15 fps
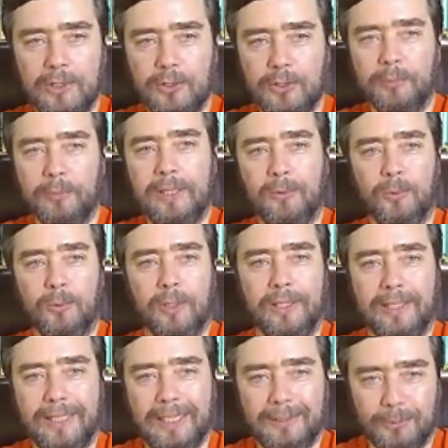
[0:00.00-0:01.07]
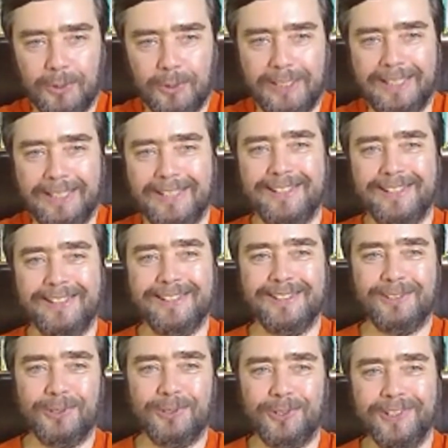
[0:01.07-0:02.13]
I'm thinking we're gonna get to this
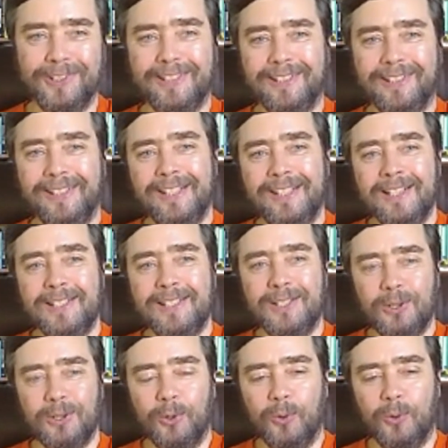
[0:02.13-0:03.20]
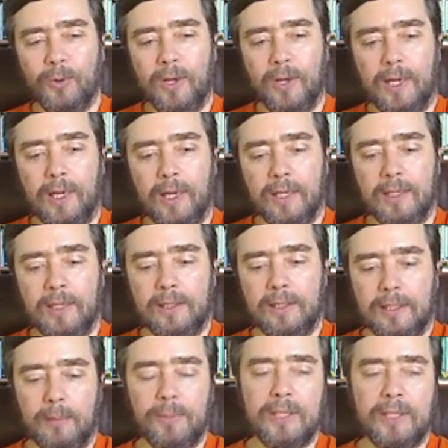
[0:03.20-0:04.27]
sooner or later. So,
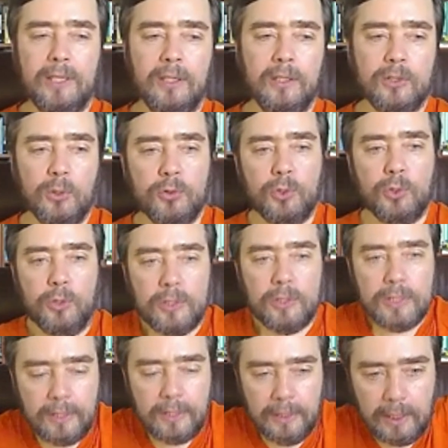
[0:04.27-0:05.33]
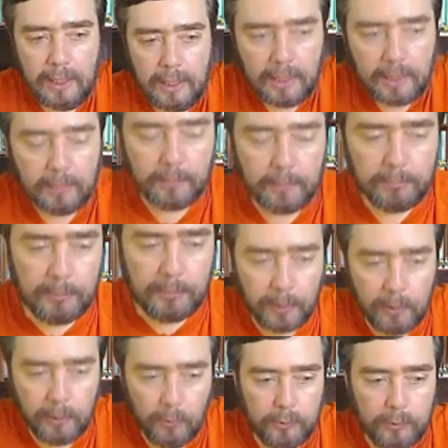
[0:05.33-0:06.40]
so here's the thing.
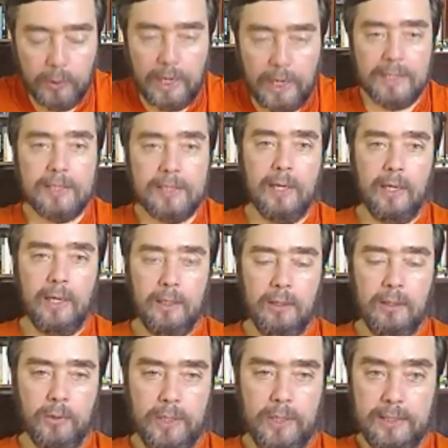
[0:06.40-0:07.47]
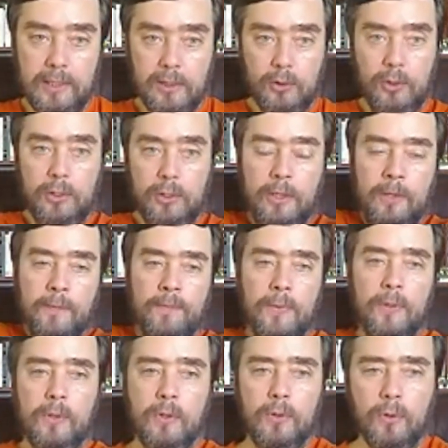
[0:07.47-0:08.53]
People, when I say, look,
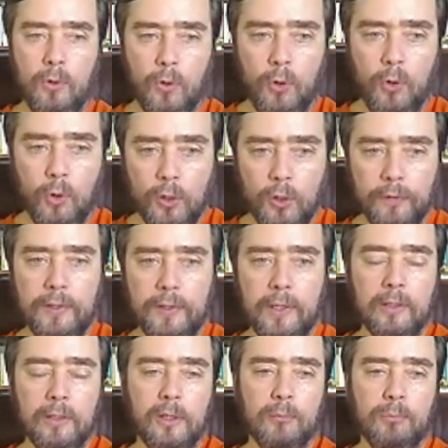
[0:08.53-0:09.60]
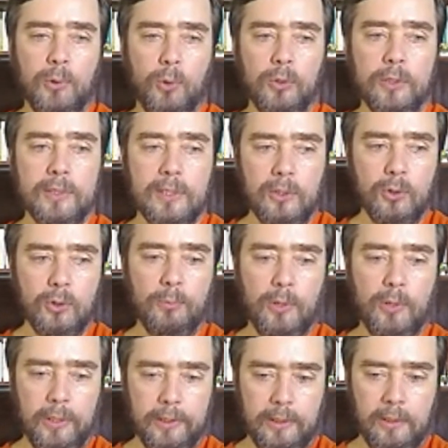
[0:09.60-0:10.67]
all of the other components in your
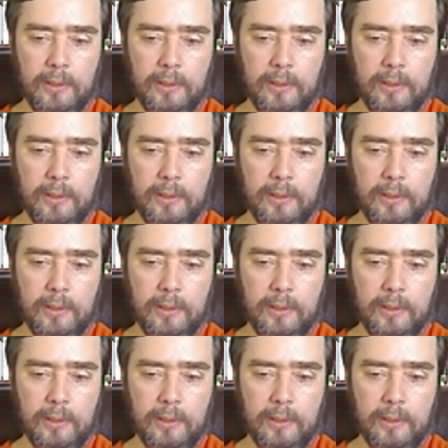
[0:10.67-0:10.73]
body